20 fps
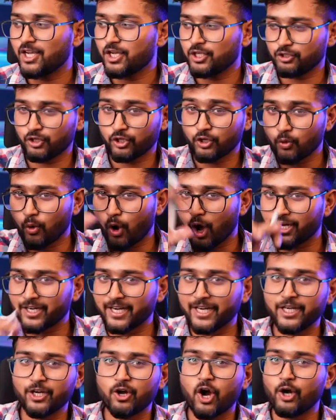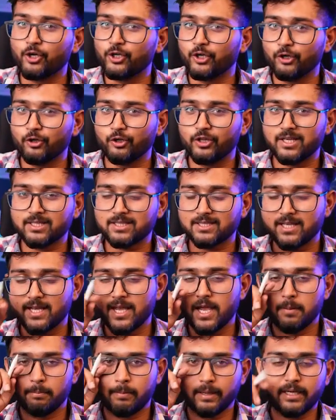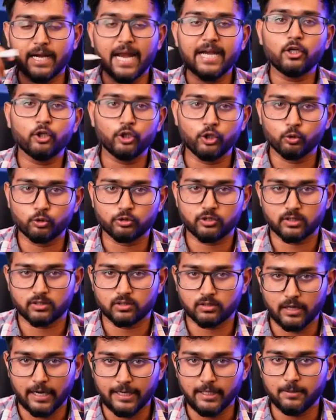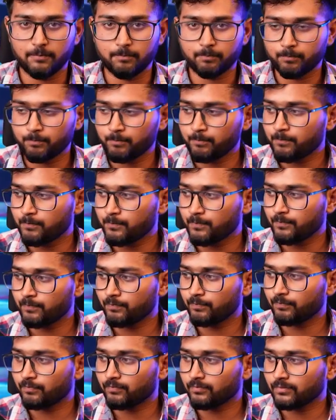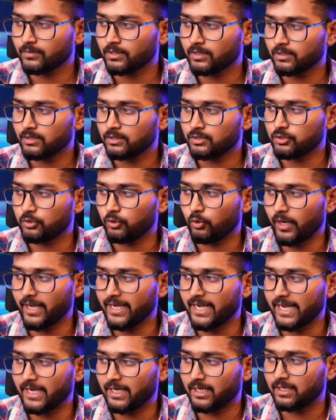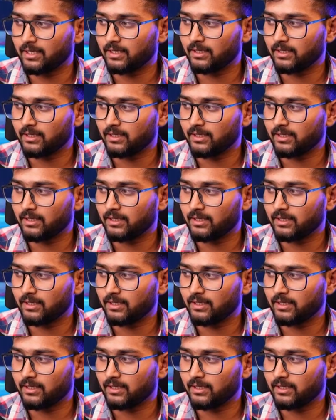so you already know how to do this, but try to use this, right? So again,